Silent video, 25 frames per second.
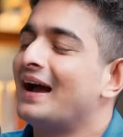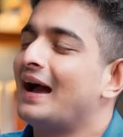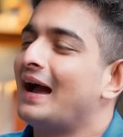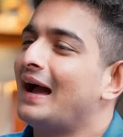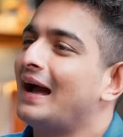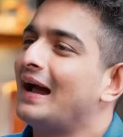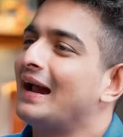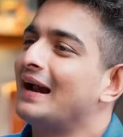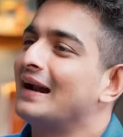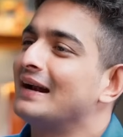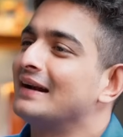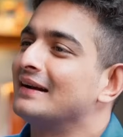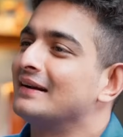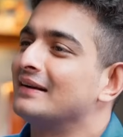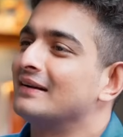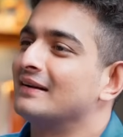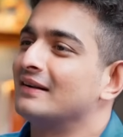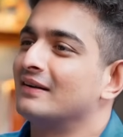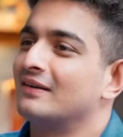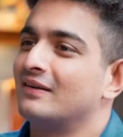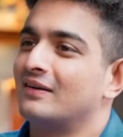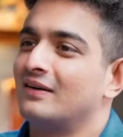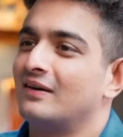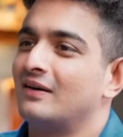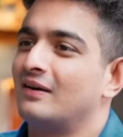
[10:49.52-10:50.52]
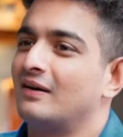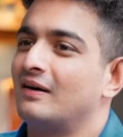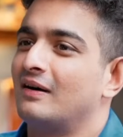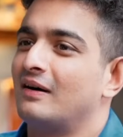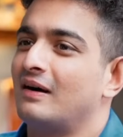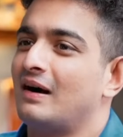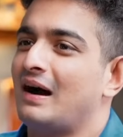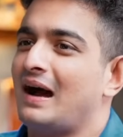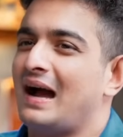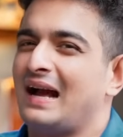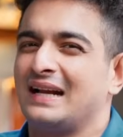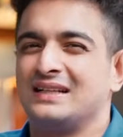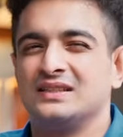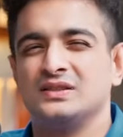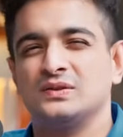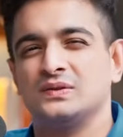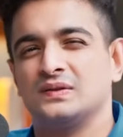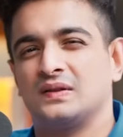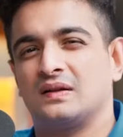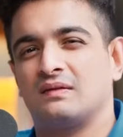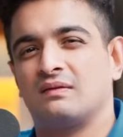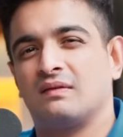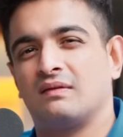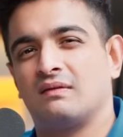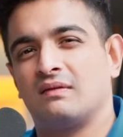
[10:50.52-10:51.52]
And uh, I
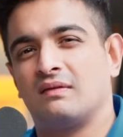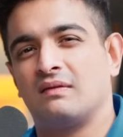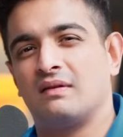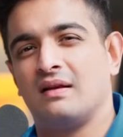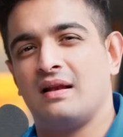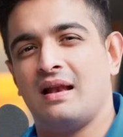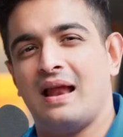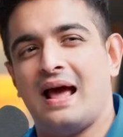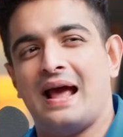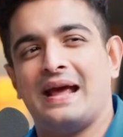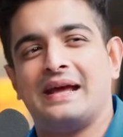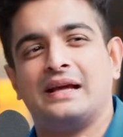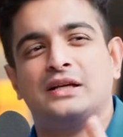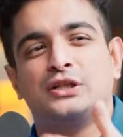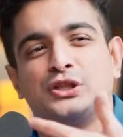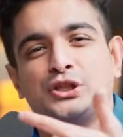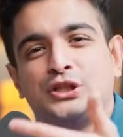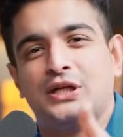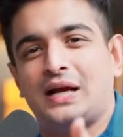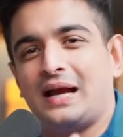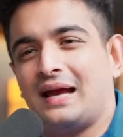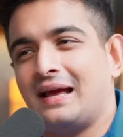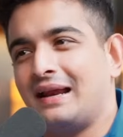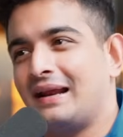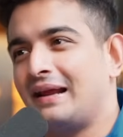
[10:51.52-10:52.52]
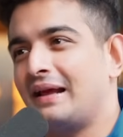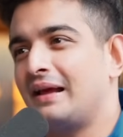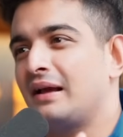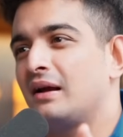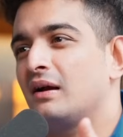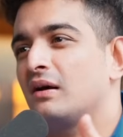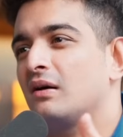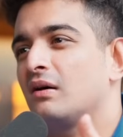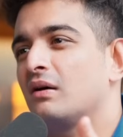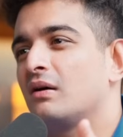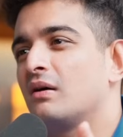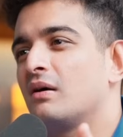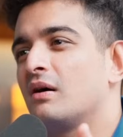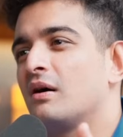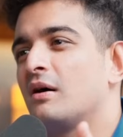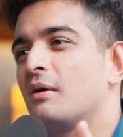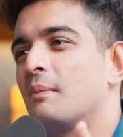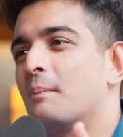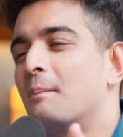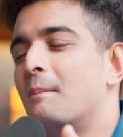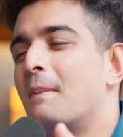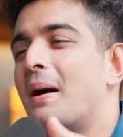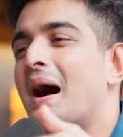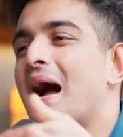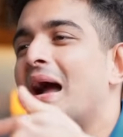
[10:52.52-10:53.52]
just like sharing
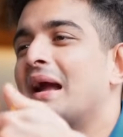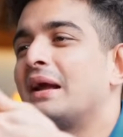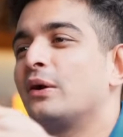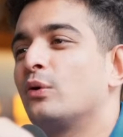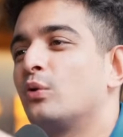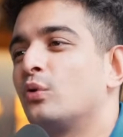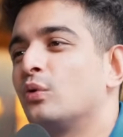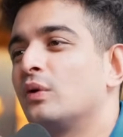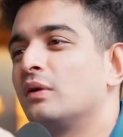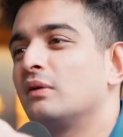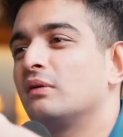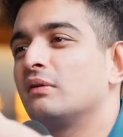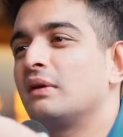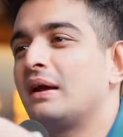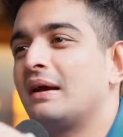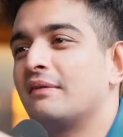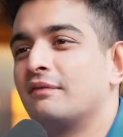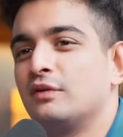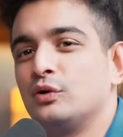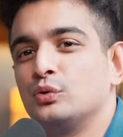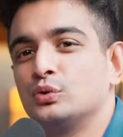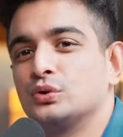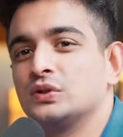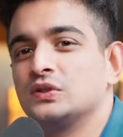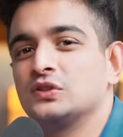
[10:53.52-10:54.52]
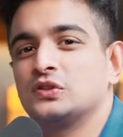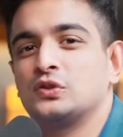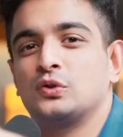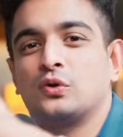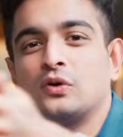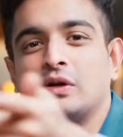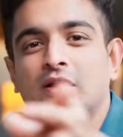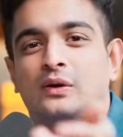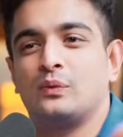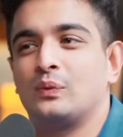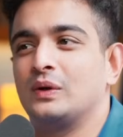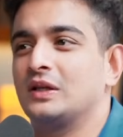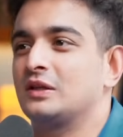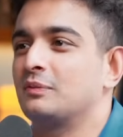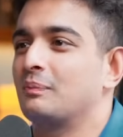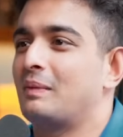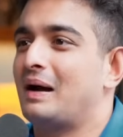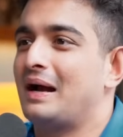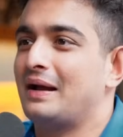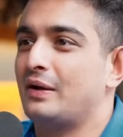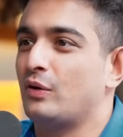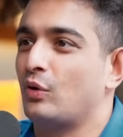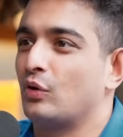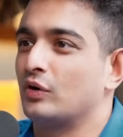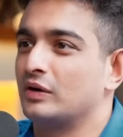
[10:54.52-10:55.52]
my own evolution story with
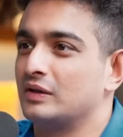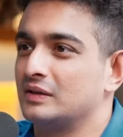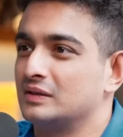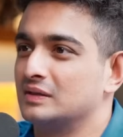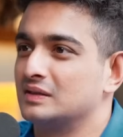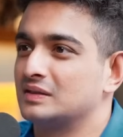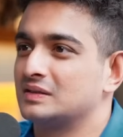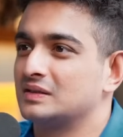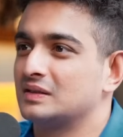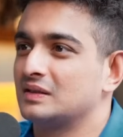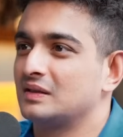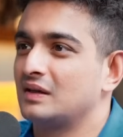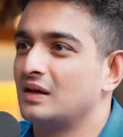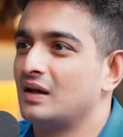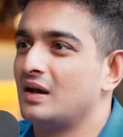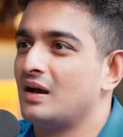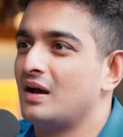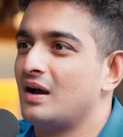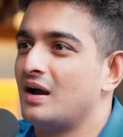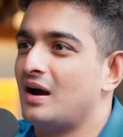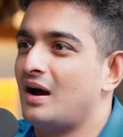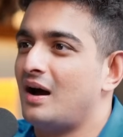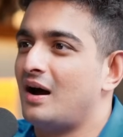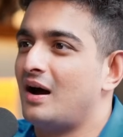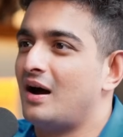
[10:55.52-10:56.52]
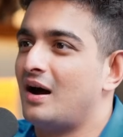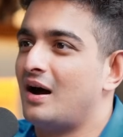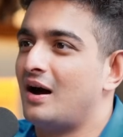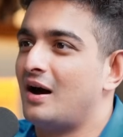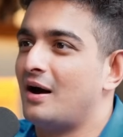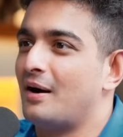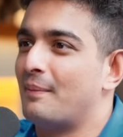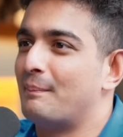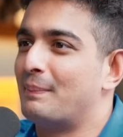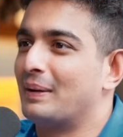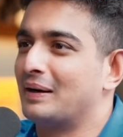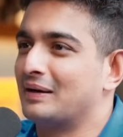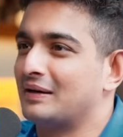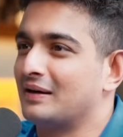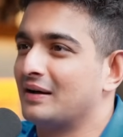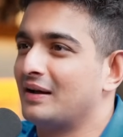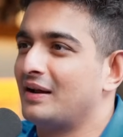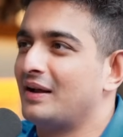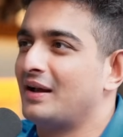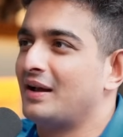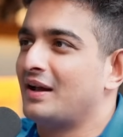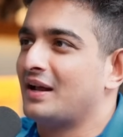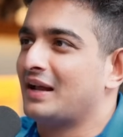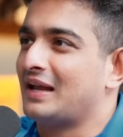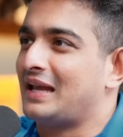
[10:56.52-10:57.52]
my audience. Uh, but
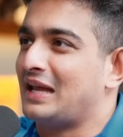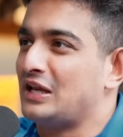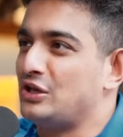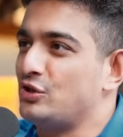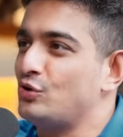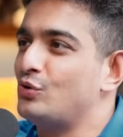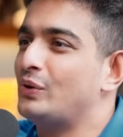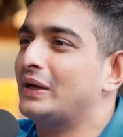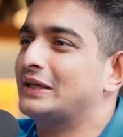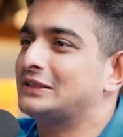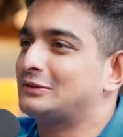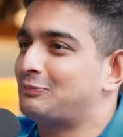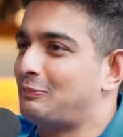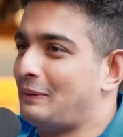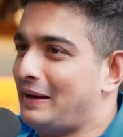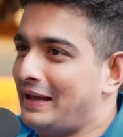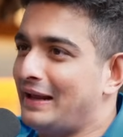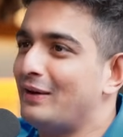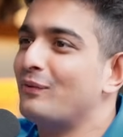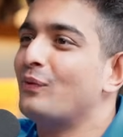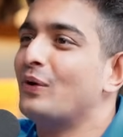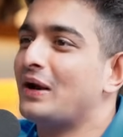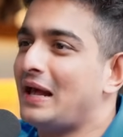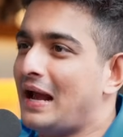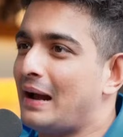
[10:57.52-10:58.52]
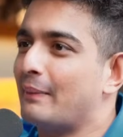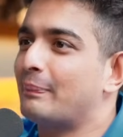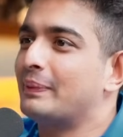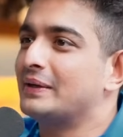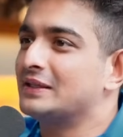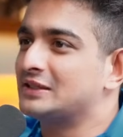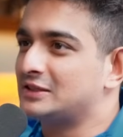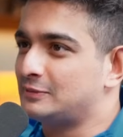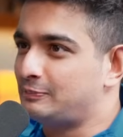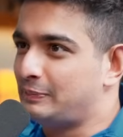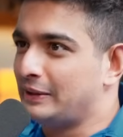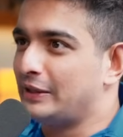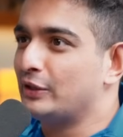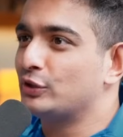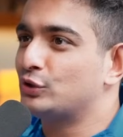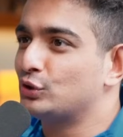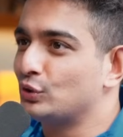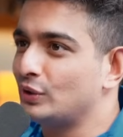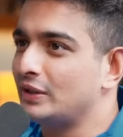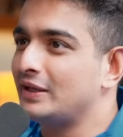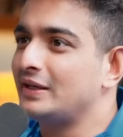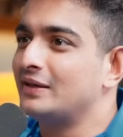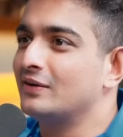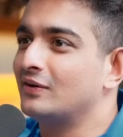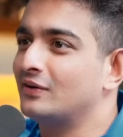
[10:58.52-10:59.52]
can you explain what happened
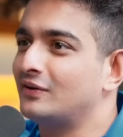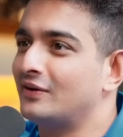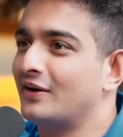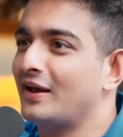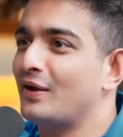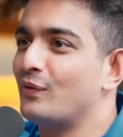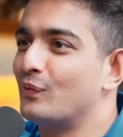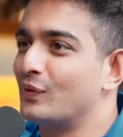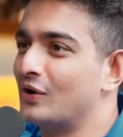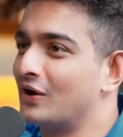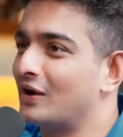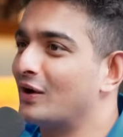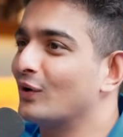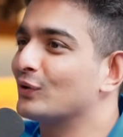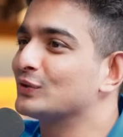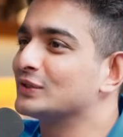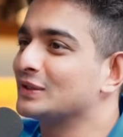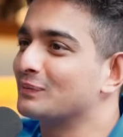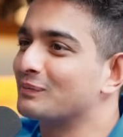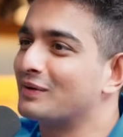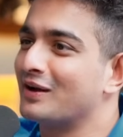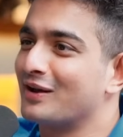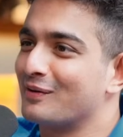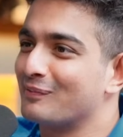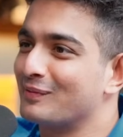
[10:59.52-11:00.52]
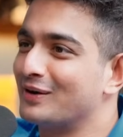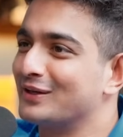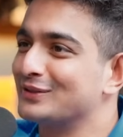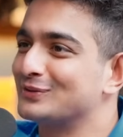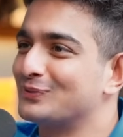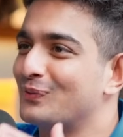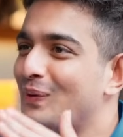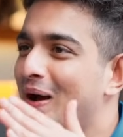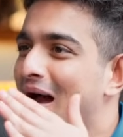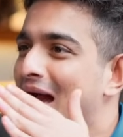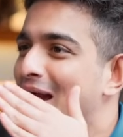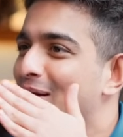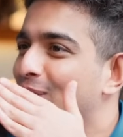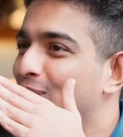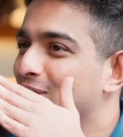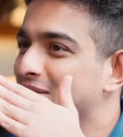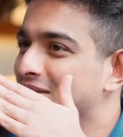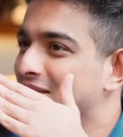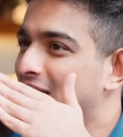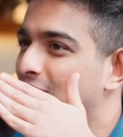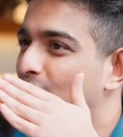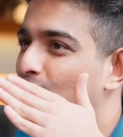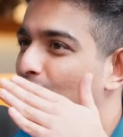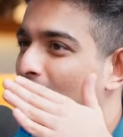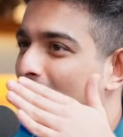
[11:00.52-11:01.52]
spiritually here? Did I work out some karmas? Why was
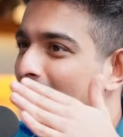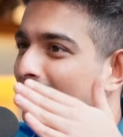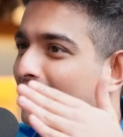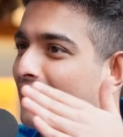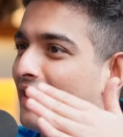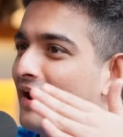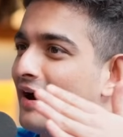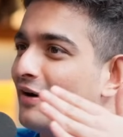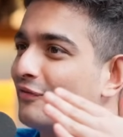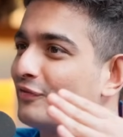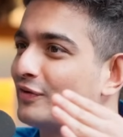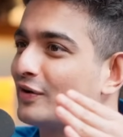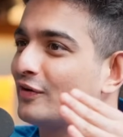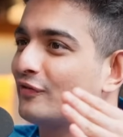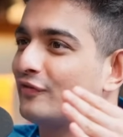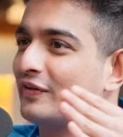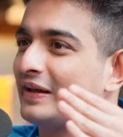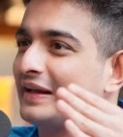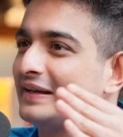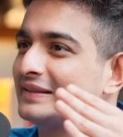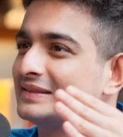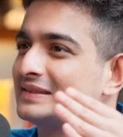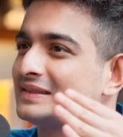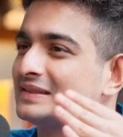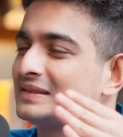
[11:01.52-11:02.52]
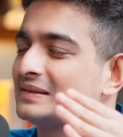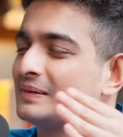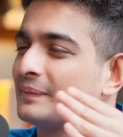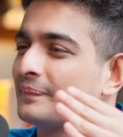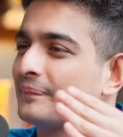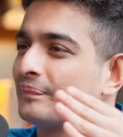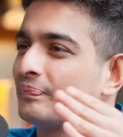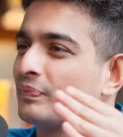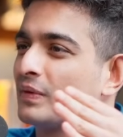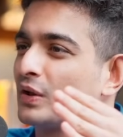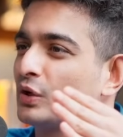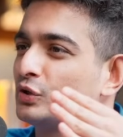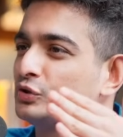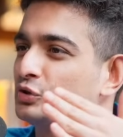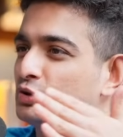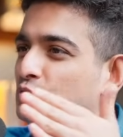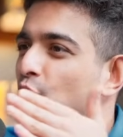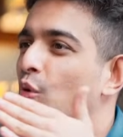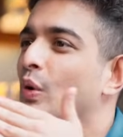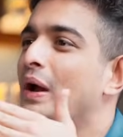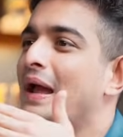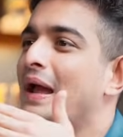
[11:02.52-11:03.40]
that one and a half year phase so